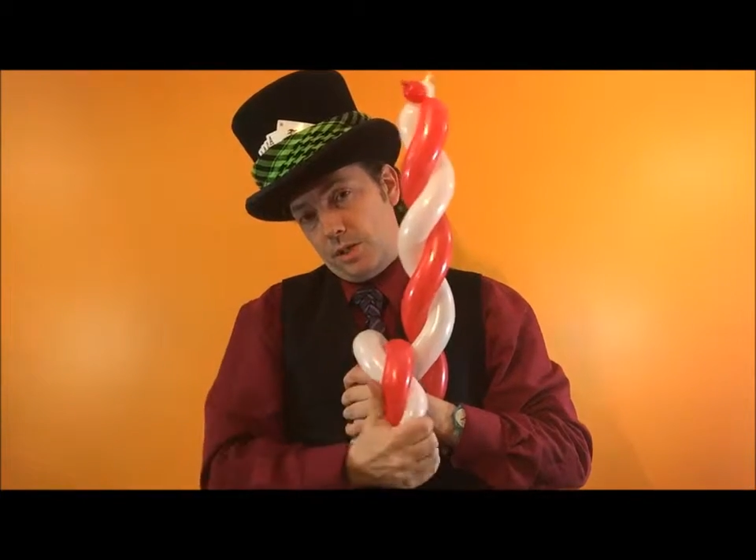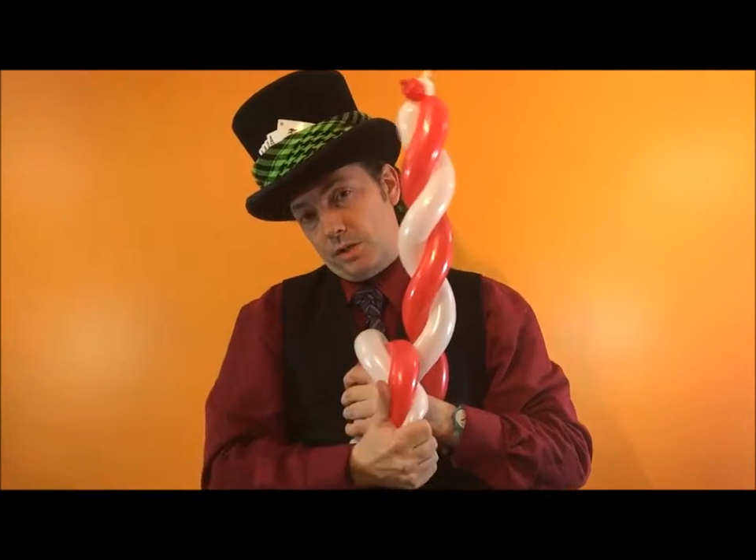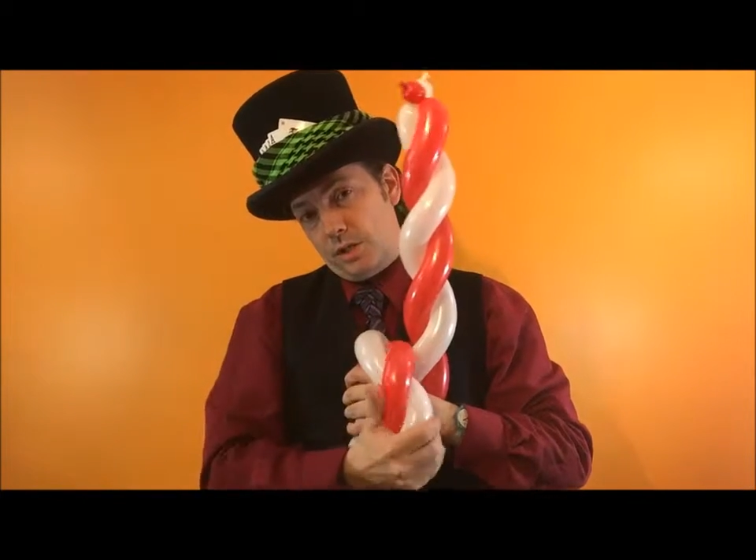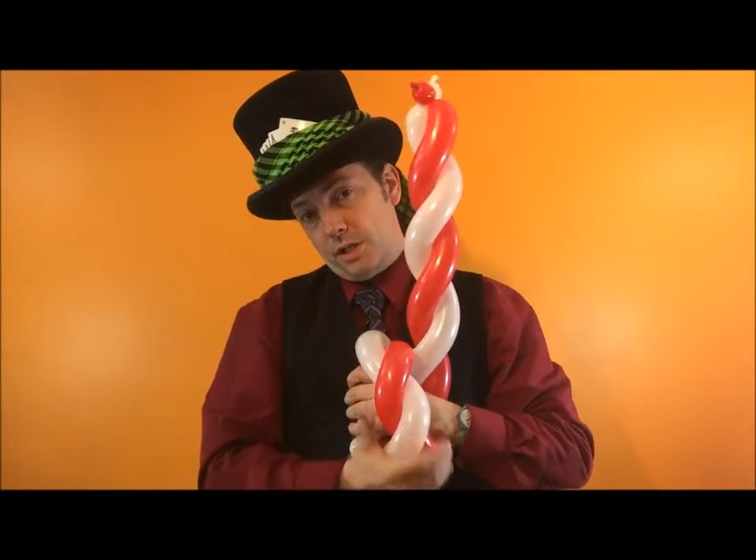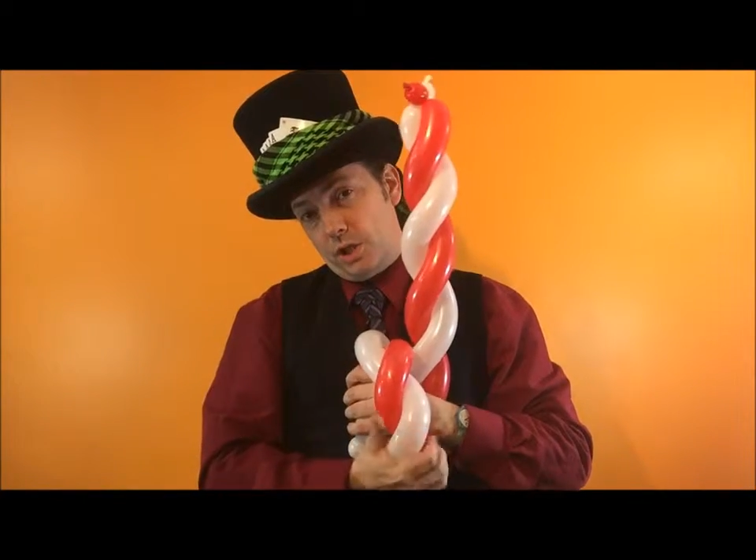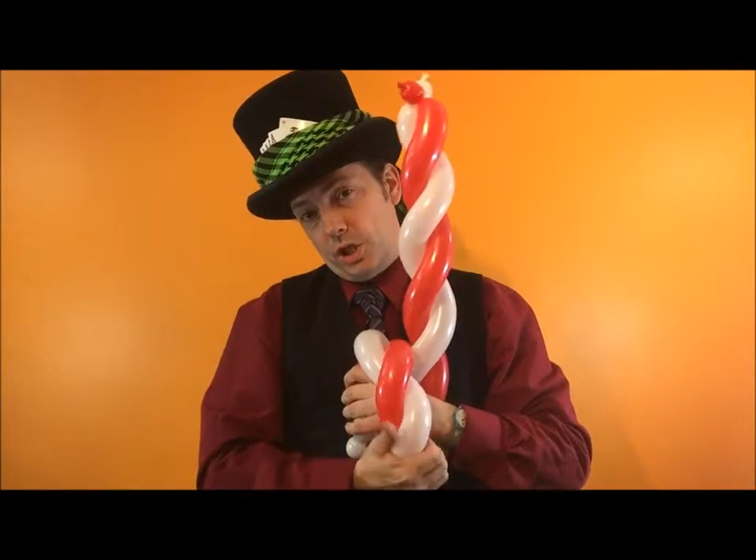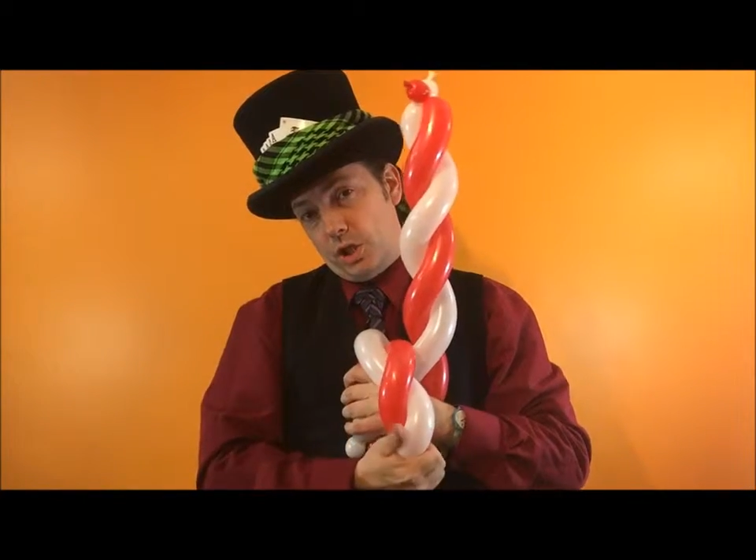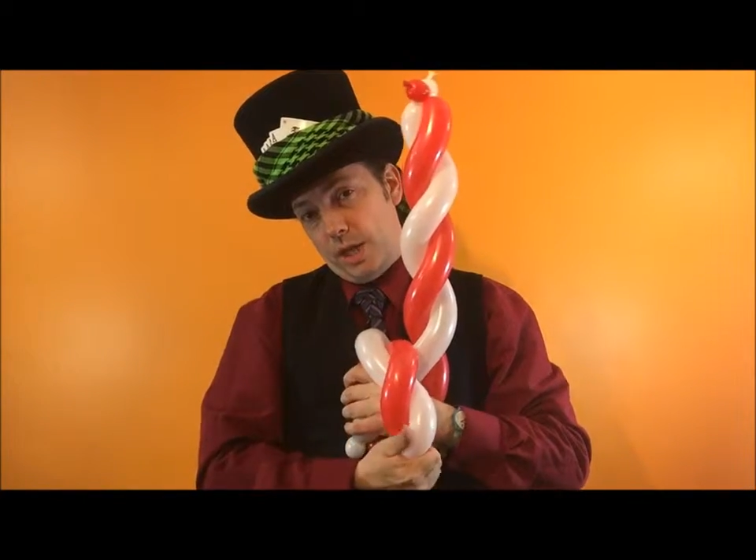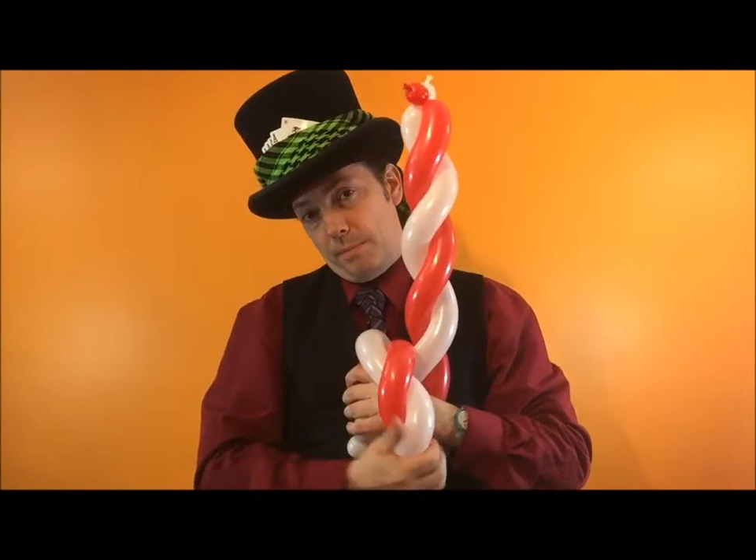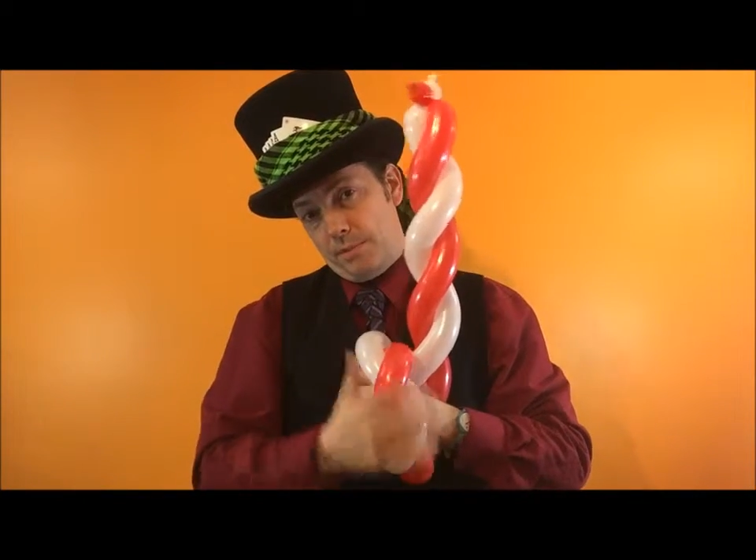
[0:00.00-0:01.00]
It's going to
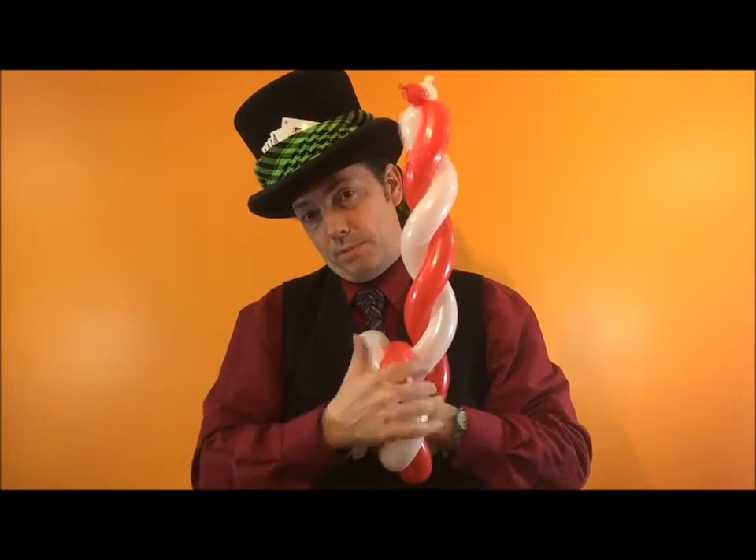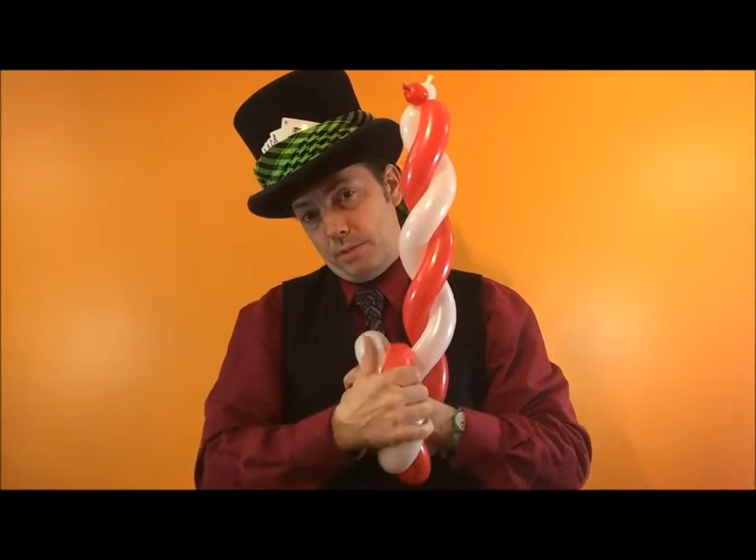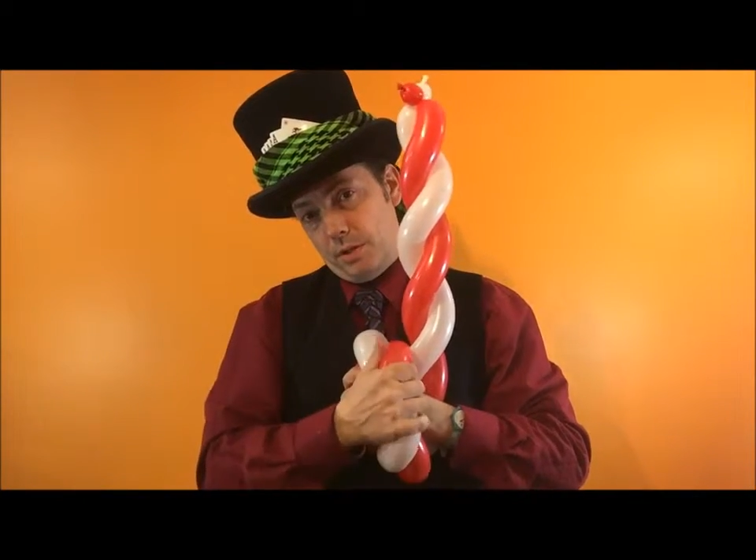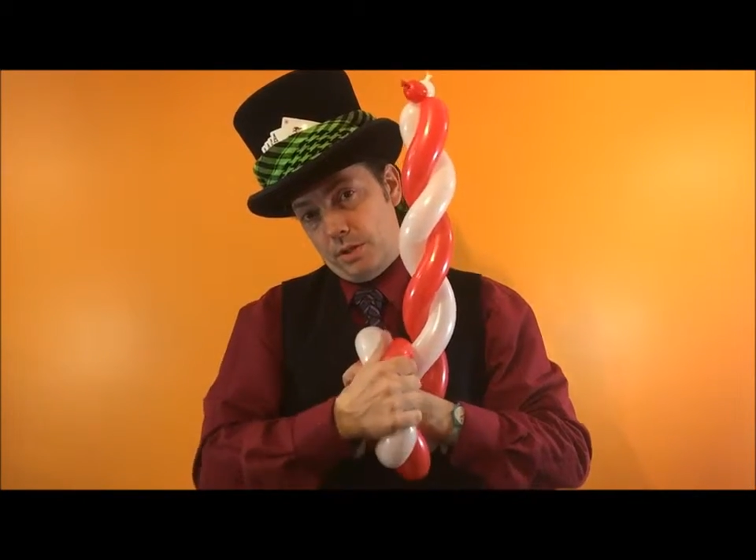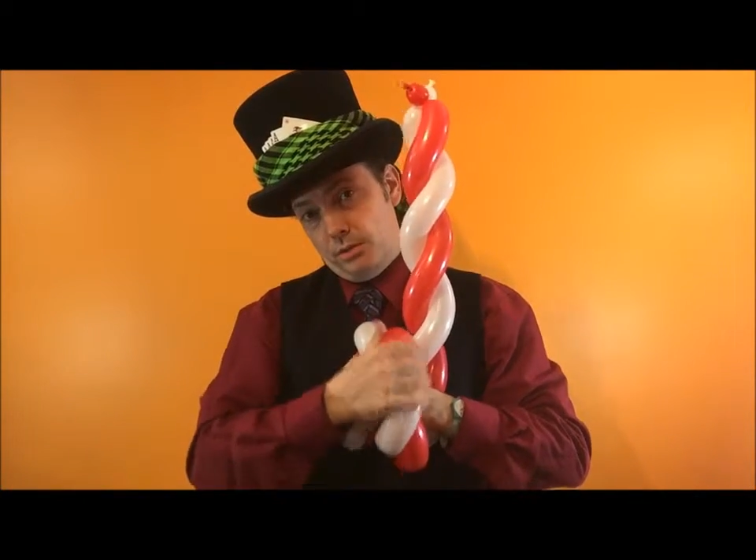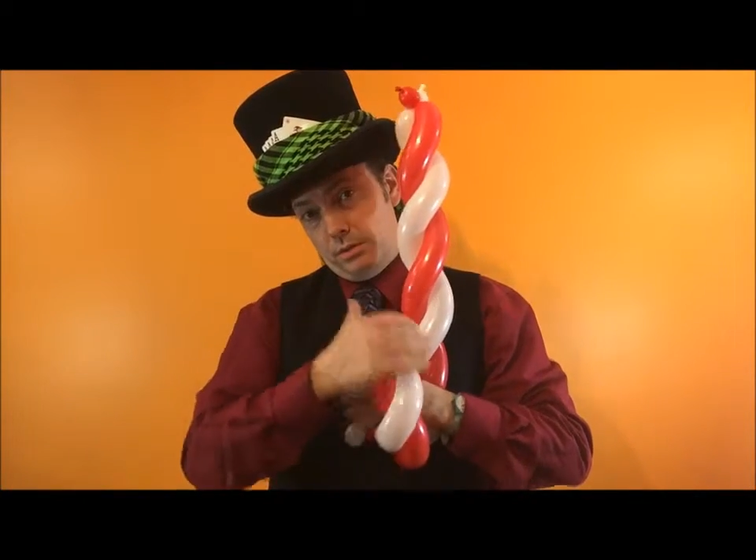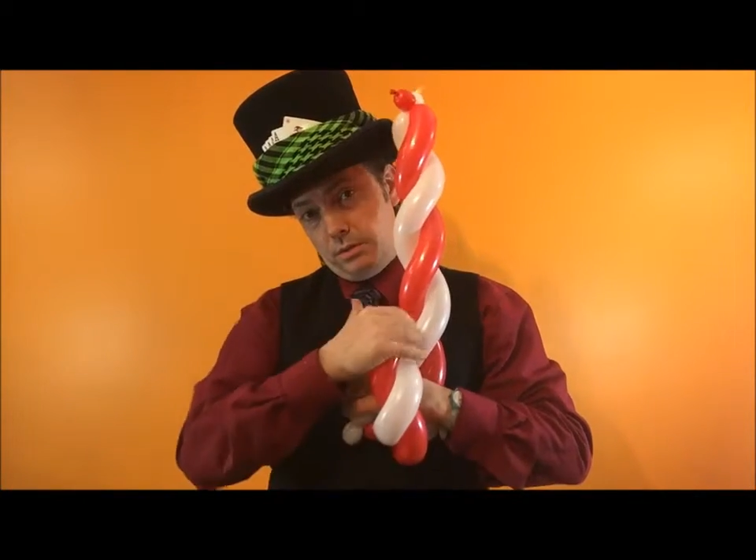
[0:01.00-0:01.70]
shape the balloon.